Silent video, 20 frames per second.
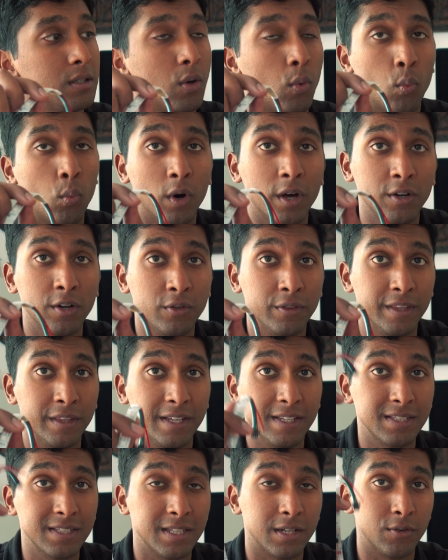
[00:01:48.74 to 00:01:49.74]
1 on
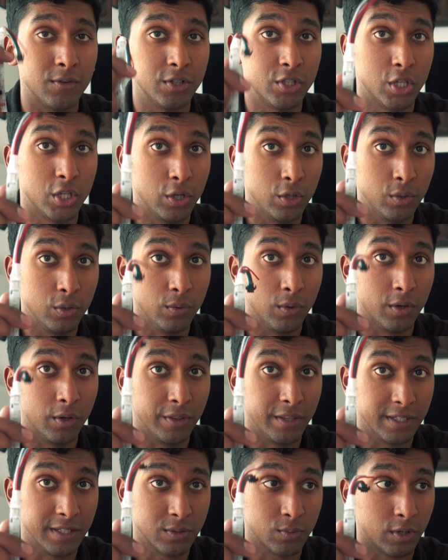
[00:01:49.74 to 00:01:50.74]
this, there are 2
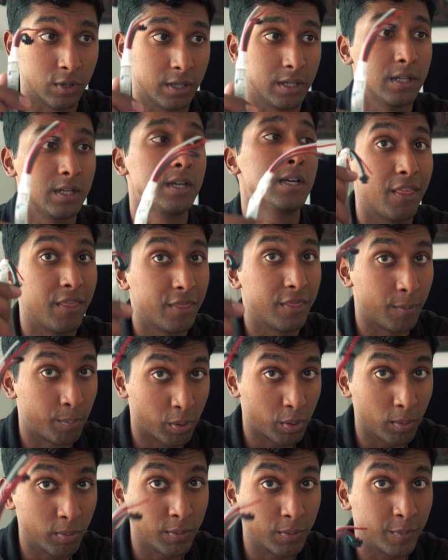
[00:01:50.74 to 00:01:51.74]
on this one. The
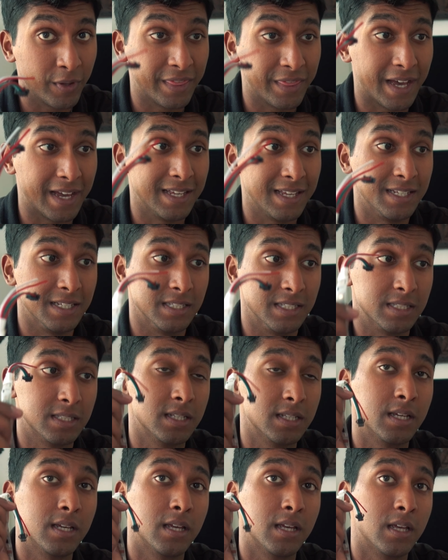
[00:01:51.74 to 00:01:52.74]
problem with that
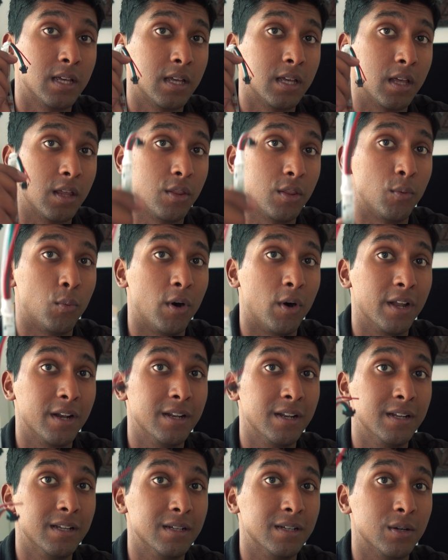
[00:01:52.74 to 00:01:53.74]
is the
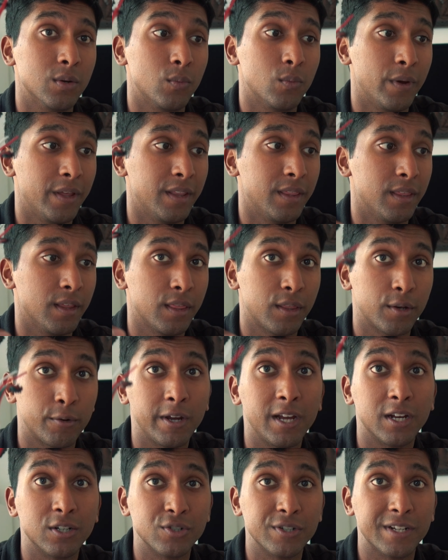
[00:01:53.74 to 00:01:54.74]
one with
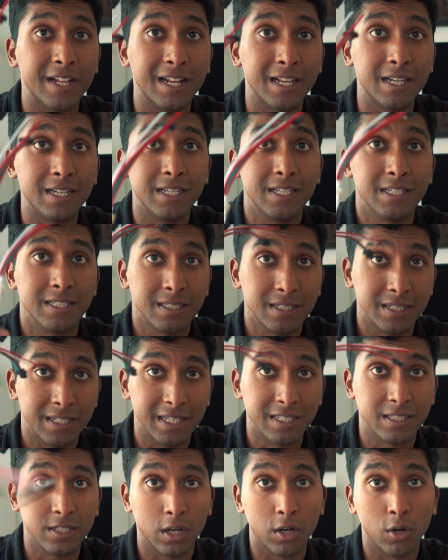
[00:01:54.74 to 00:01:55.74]
300 LEDs
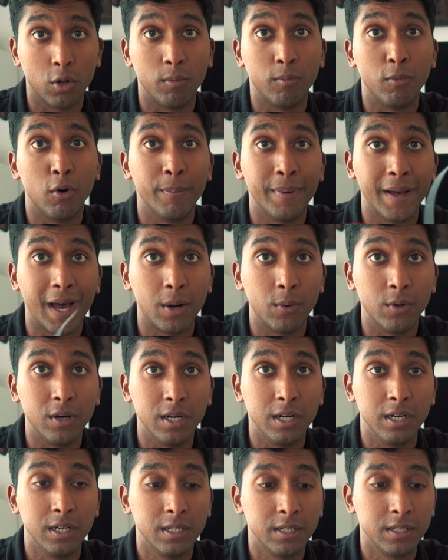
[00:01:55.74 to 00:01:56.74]
needs a lot more
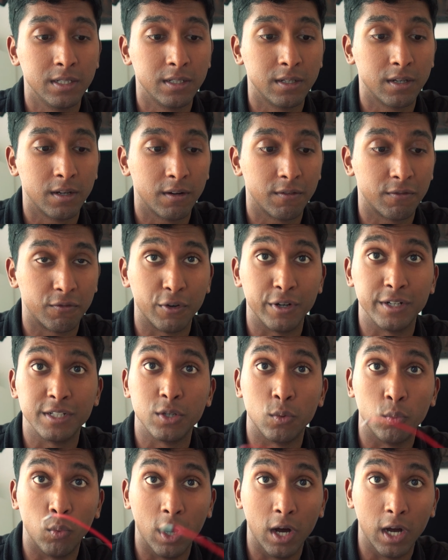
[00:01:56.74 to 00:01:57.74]
power for it
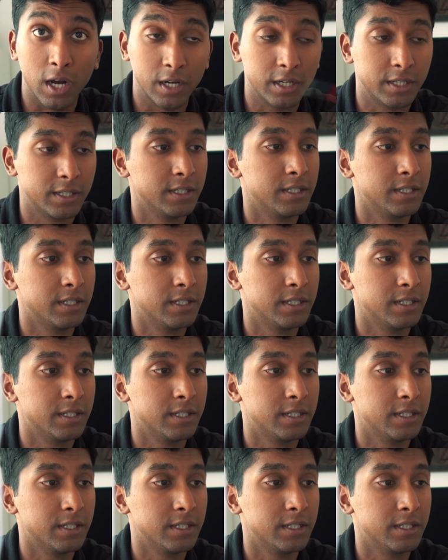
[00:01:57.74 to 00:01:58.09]
to work.